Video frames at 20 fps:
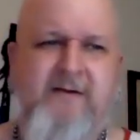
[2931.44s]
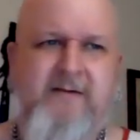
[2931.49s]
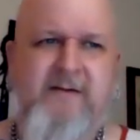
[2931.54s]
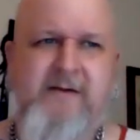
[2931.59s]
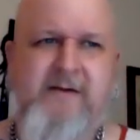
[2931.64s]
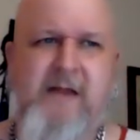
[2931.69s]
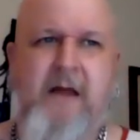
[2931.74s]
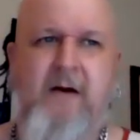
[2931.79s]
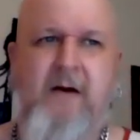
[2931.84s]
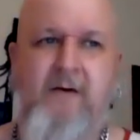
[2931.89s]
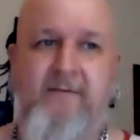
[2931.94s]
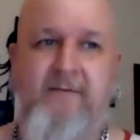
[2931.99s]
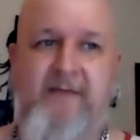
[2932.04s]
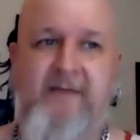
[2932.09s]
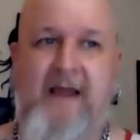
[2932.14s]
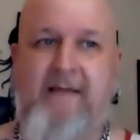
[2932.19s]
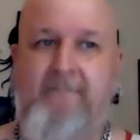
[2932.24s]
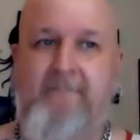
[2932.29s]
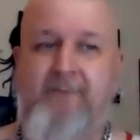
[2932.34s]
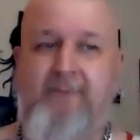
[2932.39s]

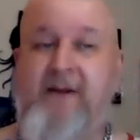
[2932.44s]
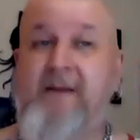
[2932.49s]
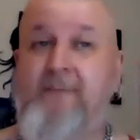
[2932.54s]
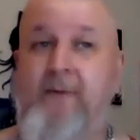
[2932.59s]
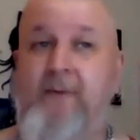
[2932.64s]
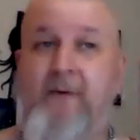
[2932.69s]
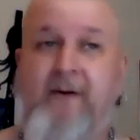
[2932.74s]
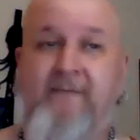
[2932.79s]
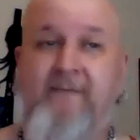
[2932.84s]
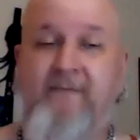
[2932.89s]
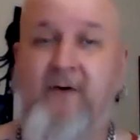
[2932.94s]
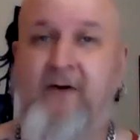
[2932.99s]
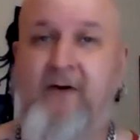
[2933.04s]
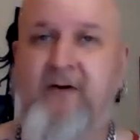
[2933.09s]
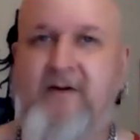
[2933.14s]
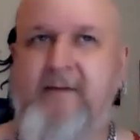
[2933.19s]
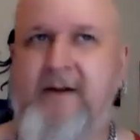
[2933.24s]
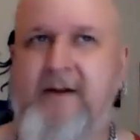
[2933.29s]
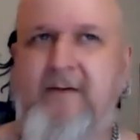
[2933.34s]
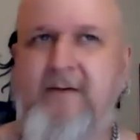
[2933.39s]
that people have
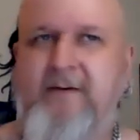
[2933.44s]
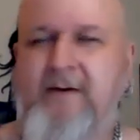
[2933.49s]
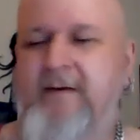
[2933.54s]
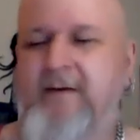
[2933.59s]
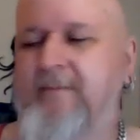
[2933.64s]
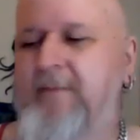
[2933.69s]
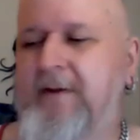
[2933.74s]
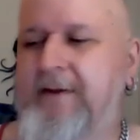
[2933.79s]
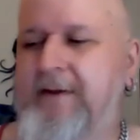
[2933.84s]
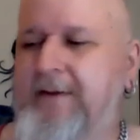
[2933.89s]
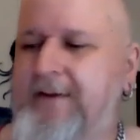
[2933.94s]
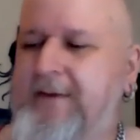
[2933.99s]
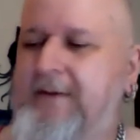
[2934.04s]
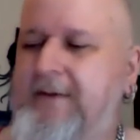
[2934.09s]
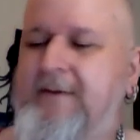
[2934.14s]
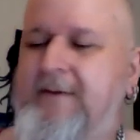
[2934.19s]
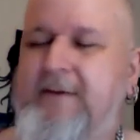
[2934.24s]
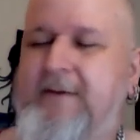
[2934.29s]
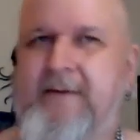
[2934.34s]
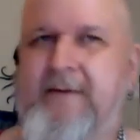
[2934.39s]
talked about, and I'm like,
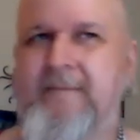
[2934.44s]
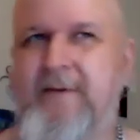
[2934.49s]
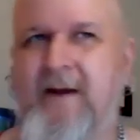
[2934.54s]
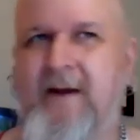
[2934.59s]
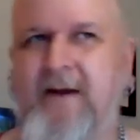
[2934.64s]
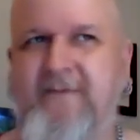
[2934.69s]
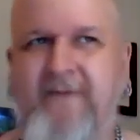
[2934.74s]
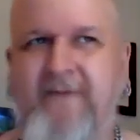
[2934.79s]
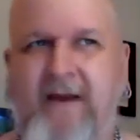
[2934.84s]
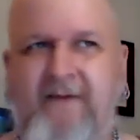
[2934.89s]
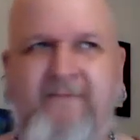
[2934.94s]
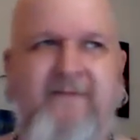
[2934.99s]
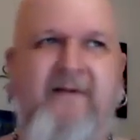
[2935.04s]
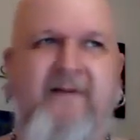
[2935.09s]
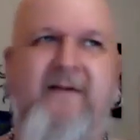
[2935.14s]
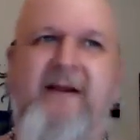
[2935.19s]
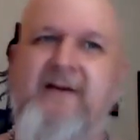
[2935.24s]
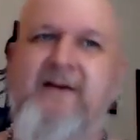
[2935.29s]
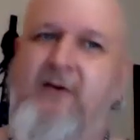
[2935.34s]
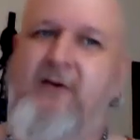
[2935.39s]
but I
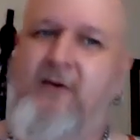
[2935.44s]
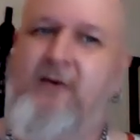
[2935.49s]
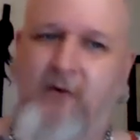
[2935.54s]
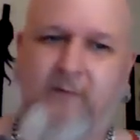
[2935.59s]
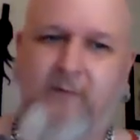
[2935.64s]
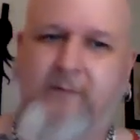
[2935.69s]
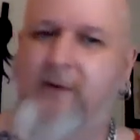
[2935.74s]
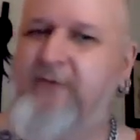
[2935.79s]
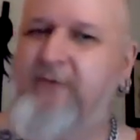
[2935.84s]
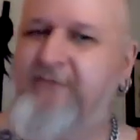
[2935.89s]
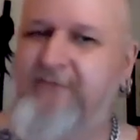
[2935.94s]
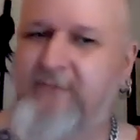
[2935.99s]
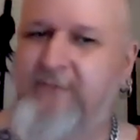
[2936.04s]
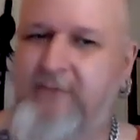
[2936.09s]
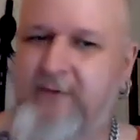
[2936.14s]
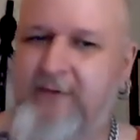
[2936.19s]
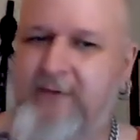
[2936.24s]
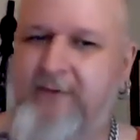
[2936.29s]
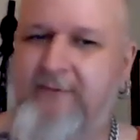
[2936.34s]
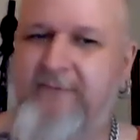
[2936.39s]
seen like the low budget
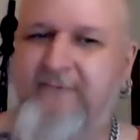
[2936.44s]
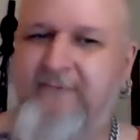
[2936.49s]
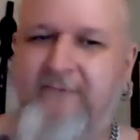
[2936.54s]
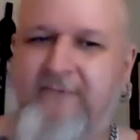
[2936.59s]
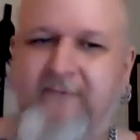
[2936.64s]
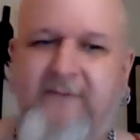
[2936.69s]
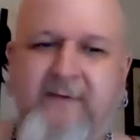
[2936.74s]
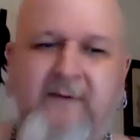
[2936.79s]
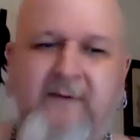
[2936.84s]
ones,